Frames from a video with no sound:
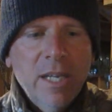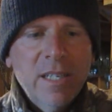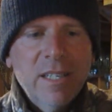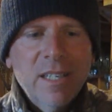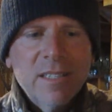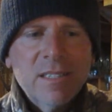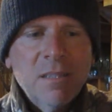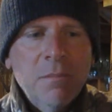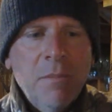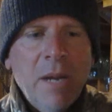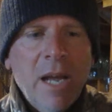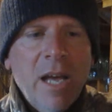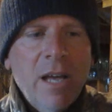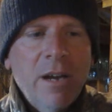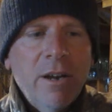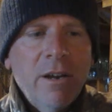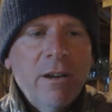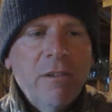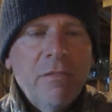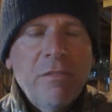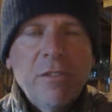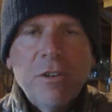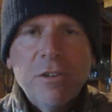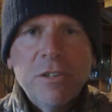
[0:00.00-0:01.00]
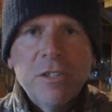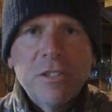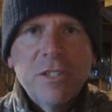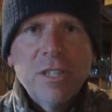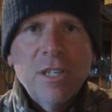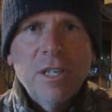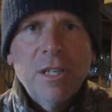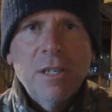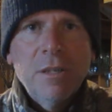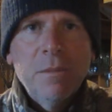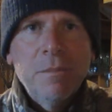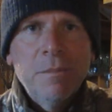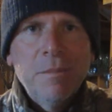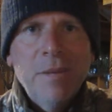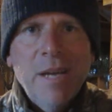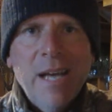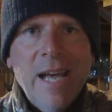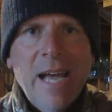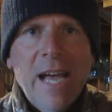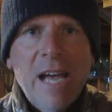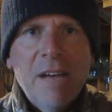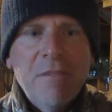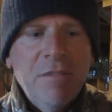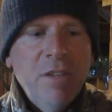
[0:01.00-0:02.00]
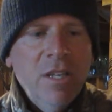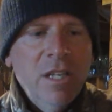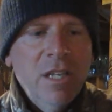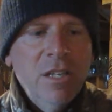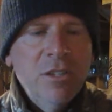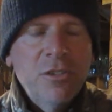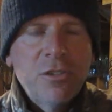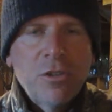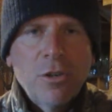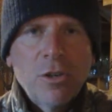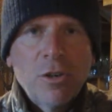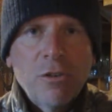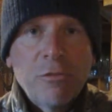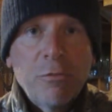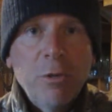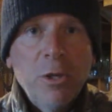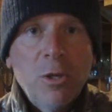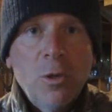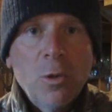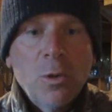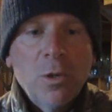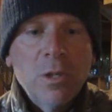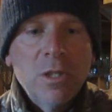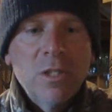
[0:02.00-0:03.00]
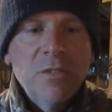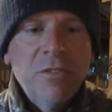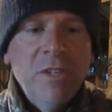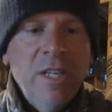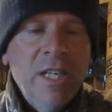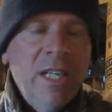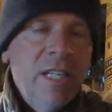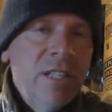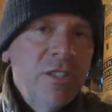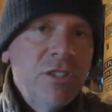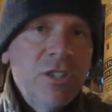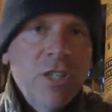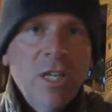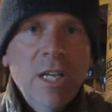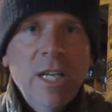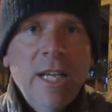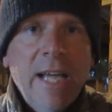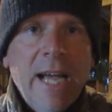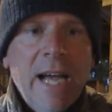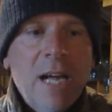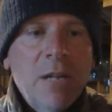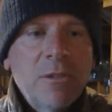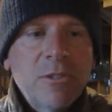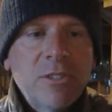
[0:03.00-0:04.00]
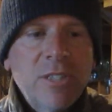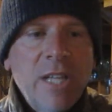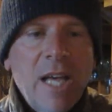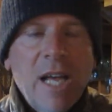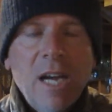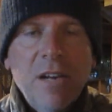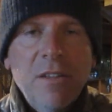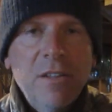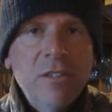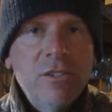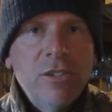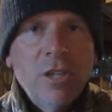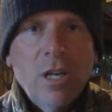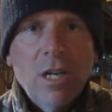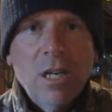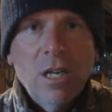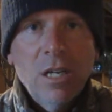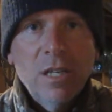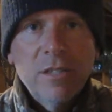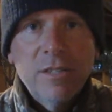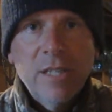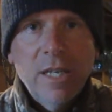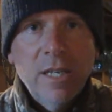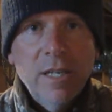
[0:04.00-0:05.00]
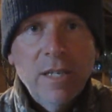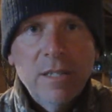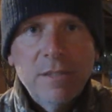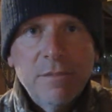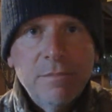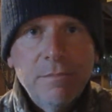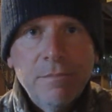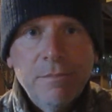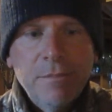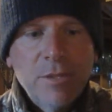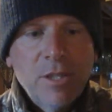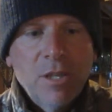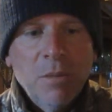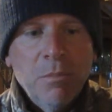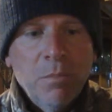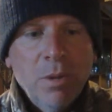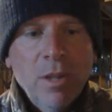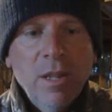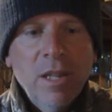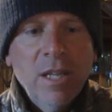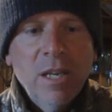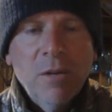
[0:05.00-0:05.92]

It doesn't matter if there's a half inch or 3/4 of an inch outside of the jaws. That is completely